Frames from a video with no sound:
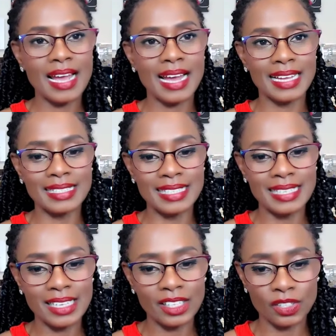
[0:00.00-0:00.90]
and
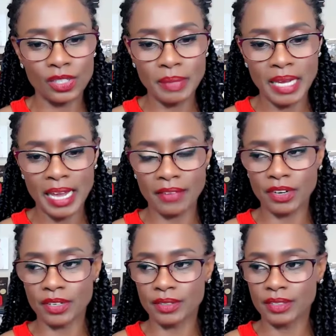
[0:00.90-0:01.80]
learned
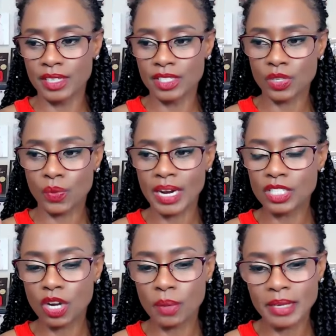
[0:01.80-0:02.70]
behavior. So when I
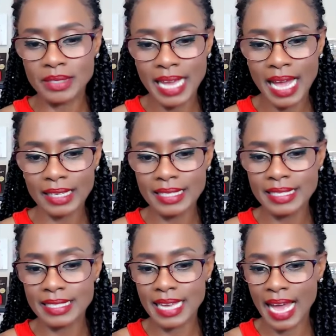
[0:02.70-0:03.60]
talk about
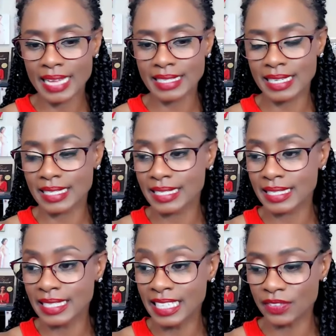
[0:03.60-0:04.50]
talents,
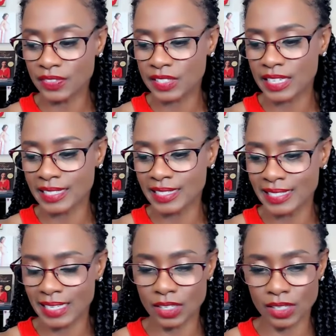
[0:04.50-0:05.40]
assets, gifts, and
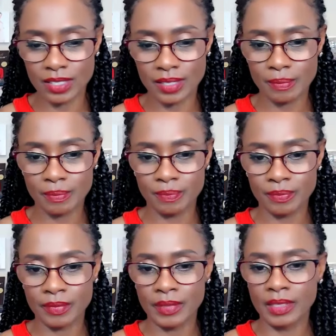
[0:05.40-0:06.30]
skills,
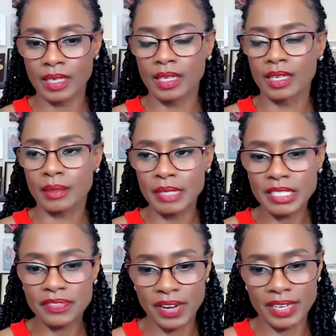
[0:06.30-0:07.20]
let me
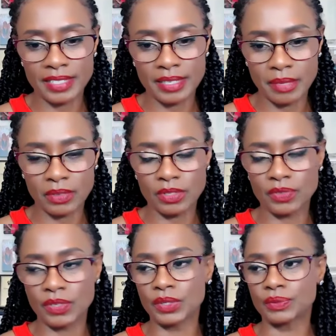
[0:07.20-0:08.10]
define some of those
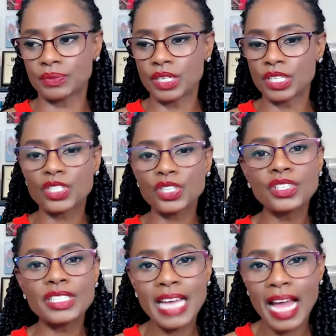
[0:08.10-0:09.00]
for you. So
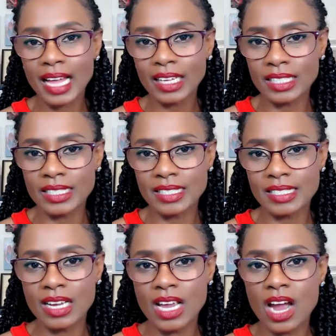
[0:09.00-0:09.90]
your
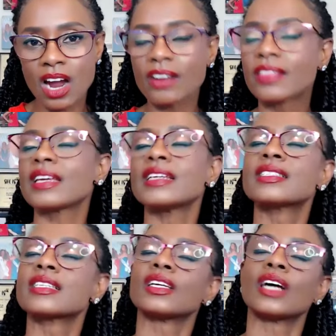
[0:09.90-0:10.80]
talents are
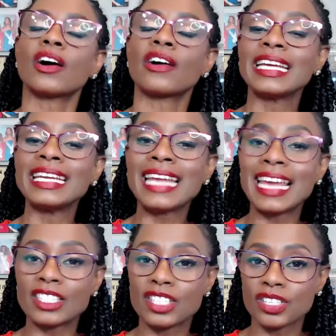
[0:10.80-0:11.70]
things that are
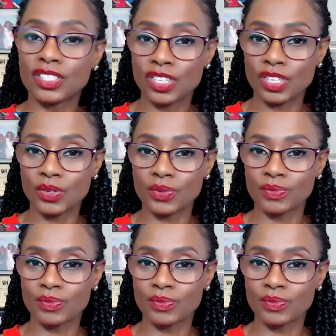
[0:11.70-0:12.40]
innate to you.